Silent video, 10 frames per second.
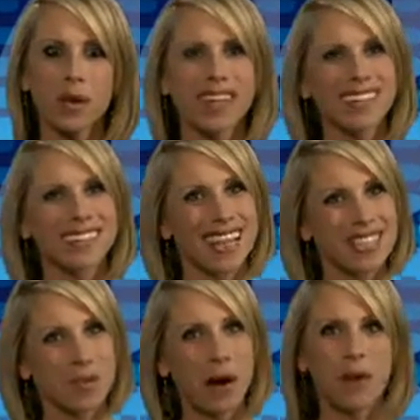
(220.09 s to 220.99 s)
went
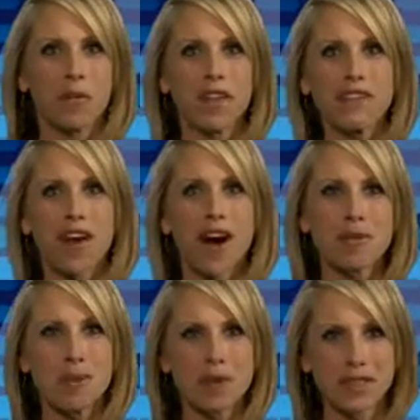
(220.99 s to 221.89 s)
less well when you've
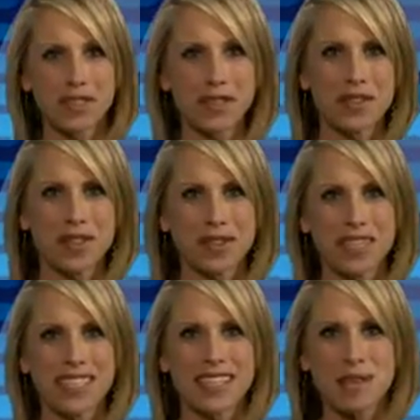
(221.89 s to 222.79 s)
onboarded new
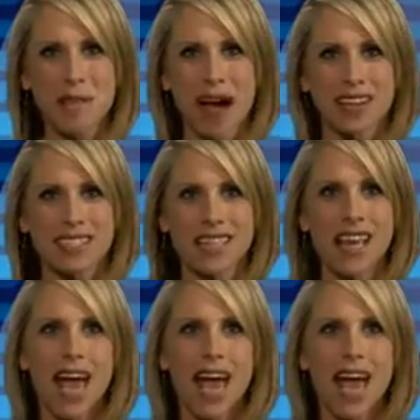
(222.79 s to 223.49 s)
associates in the past,